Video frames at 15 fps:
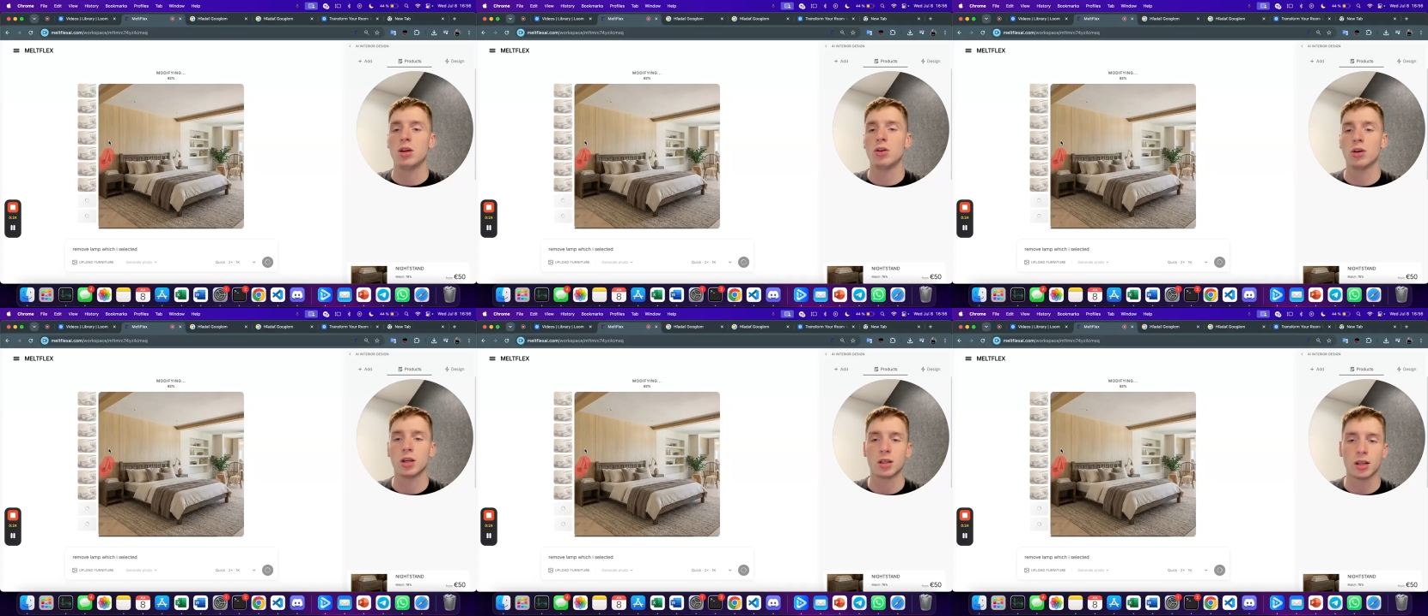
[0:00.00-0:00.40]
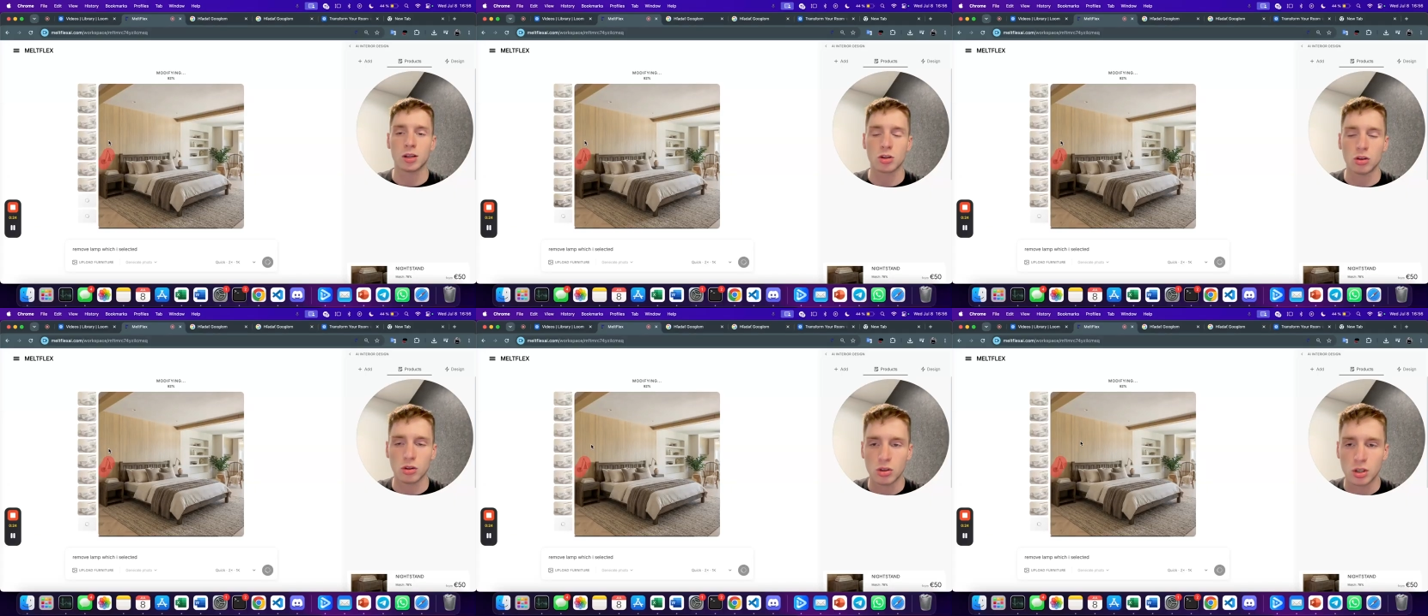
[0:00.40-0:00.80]
You can
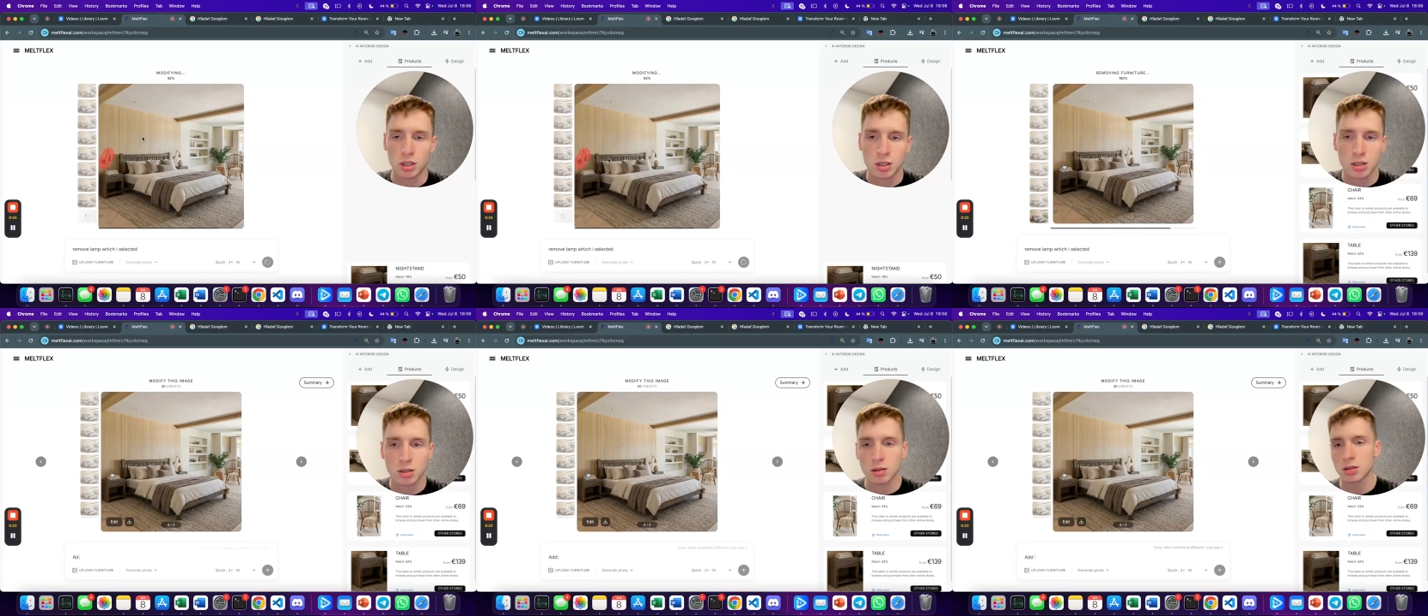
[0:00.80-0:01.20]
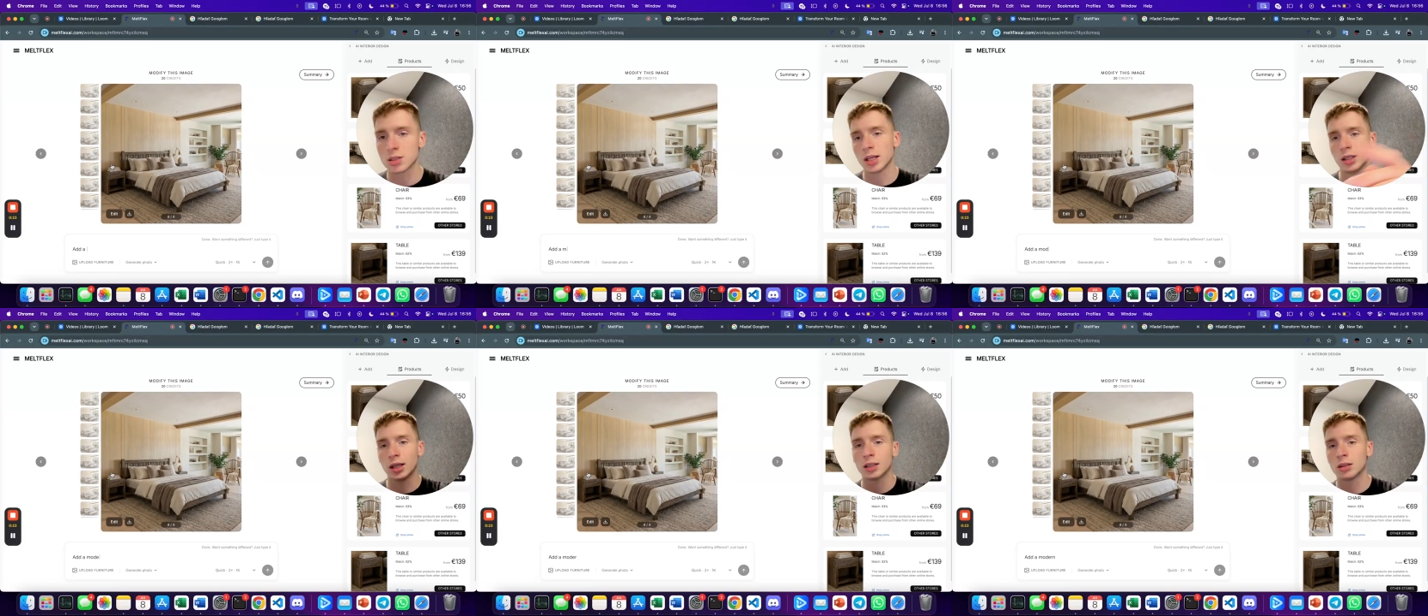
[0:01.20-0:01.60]
actually just
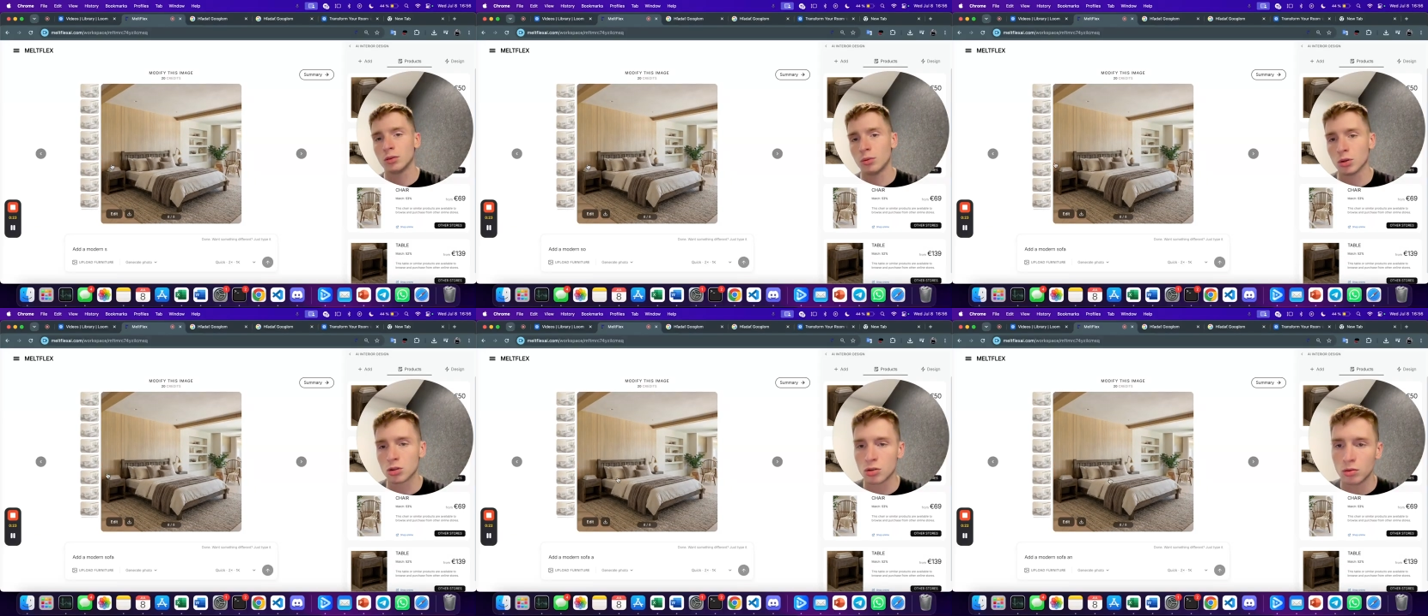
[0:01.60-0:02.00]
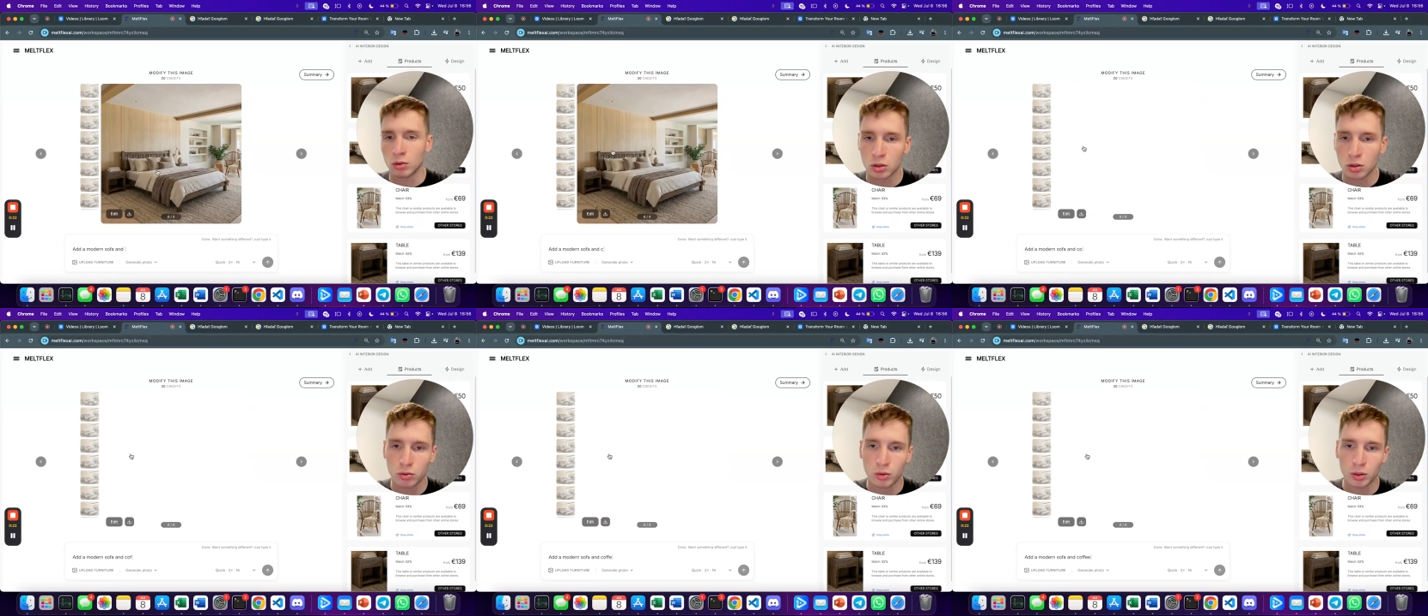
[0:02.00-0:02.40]
select what
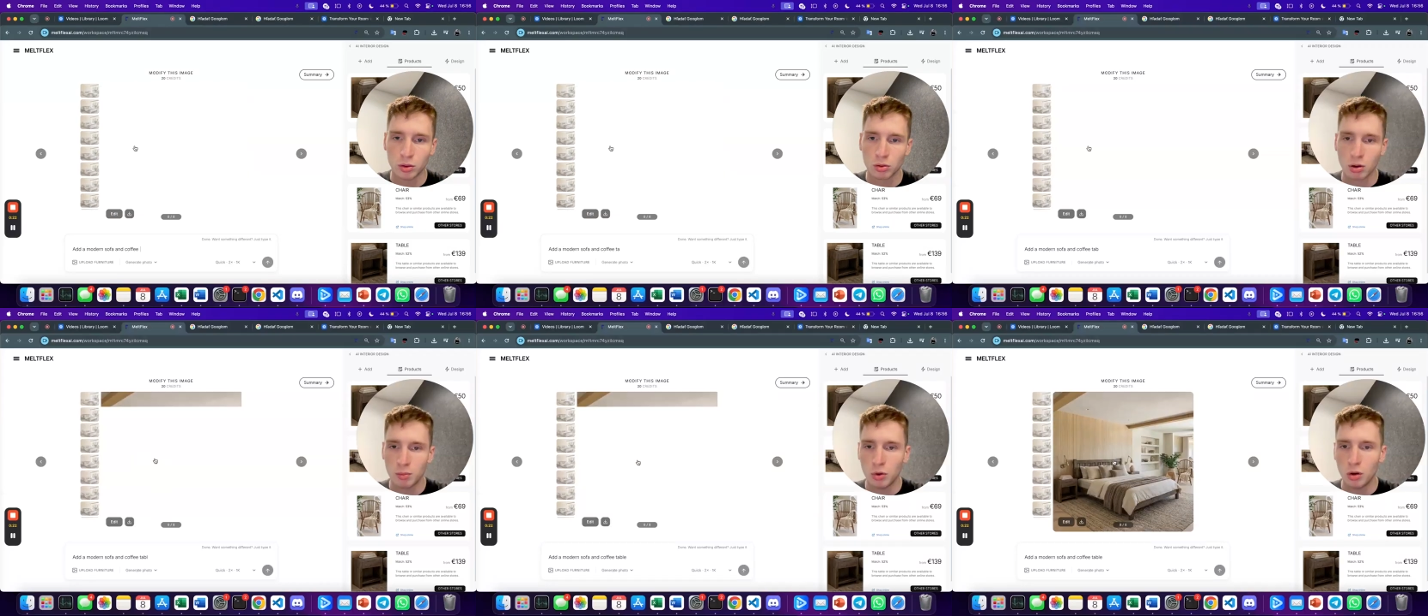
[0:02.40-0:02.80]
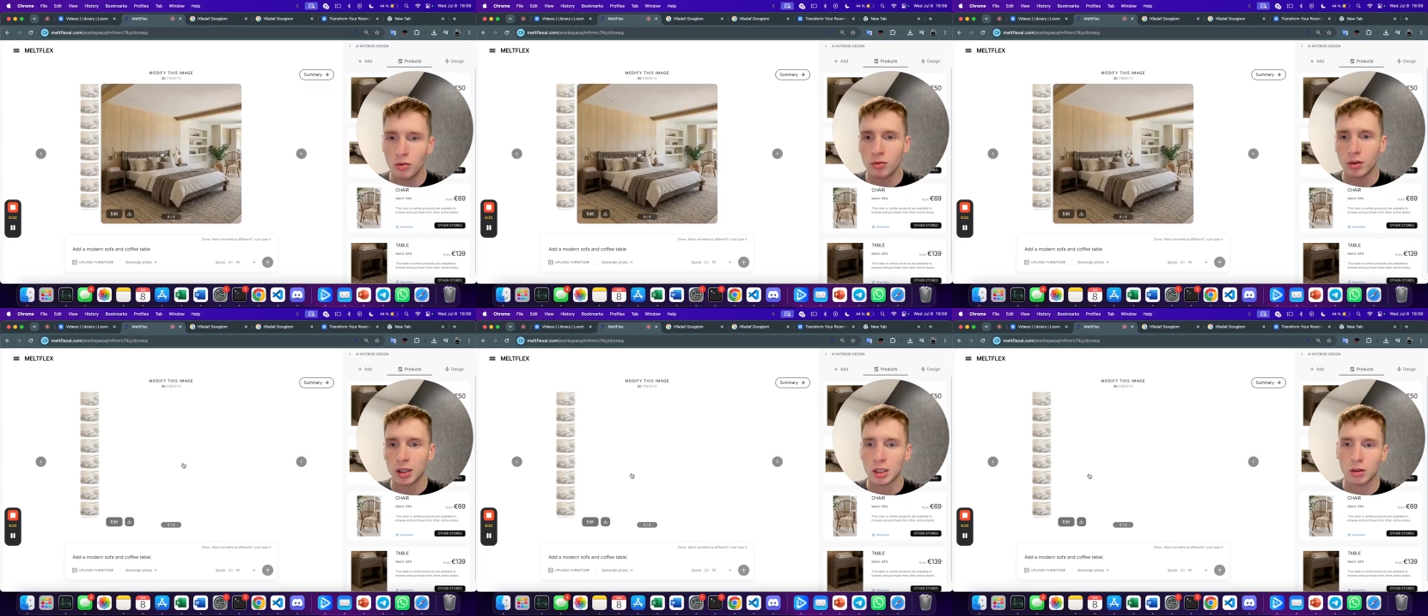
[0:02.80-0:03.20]
you want to
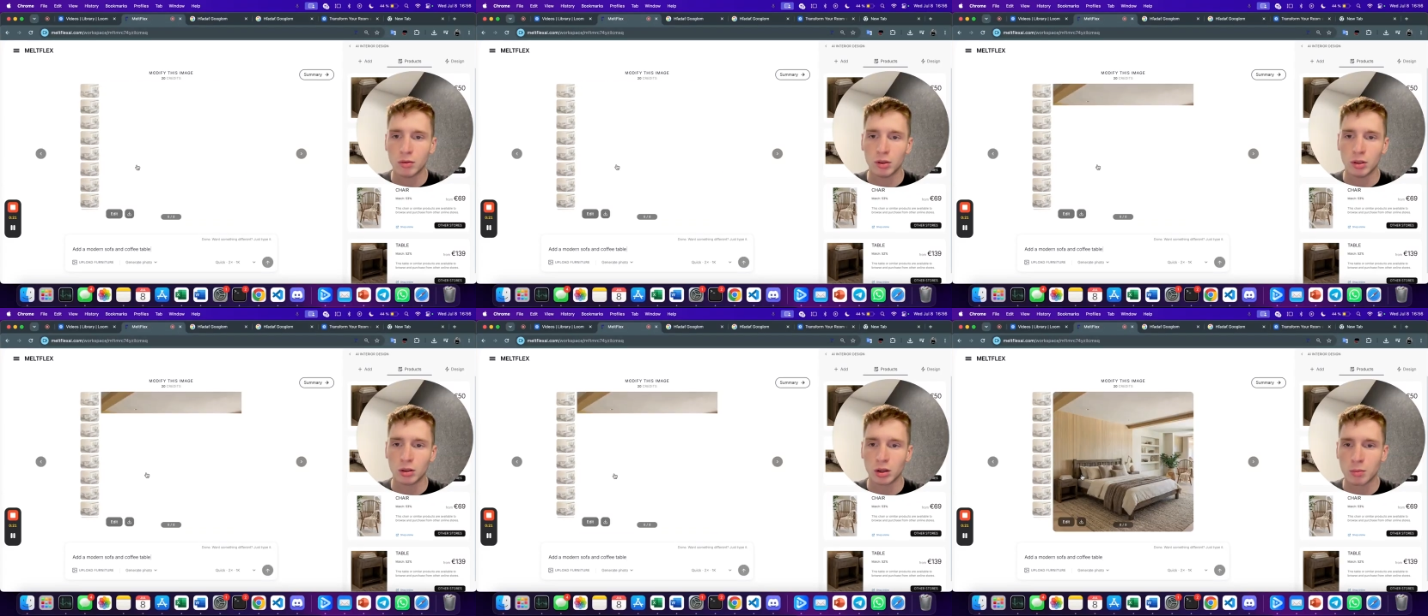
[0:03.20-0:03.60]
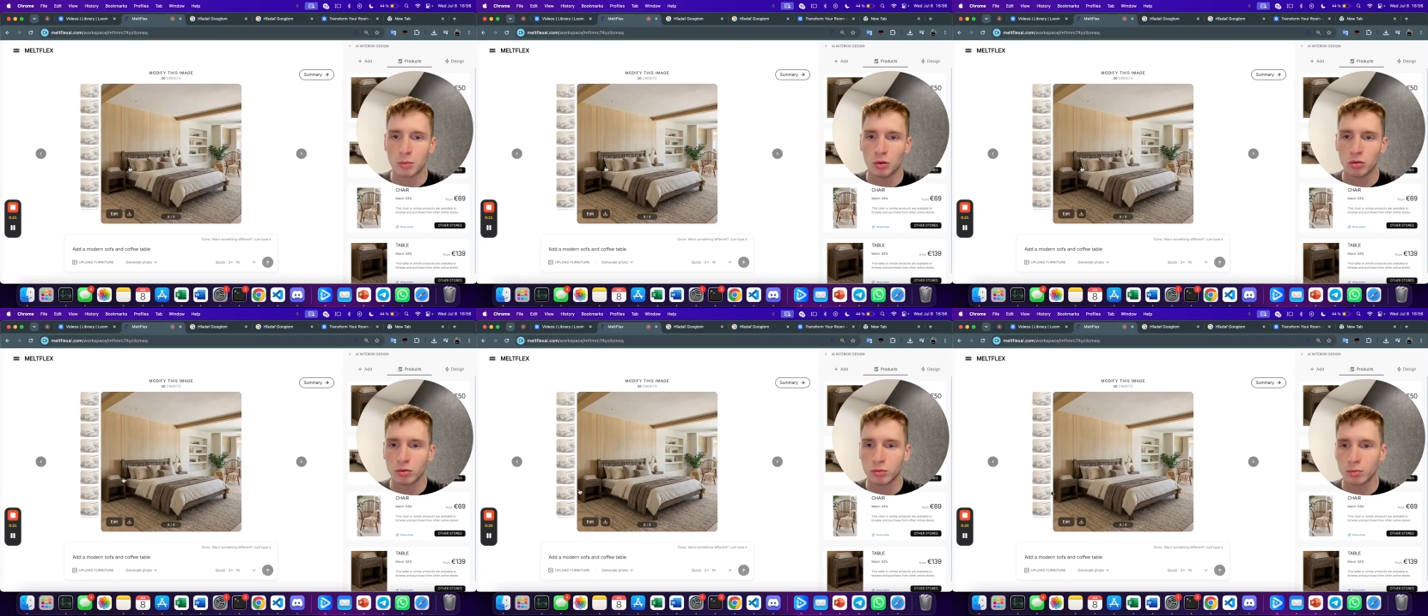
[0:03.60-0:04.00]
remove, and it will remove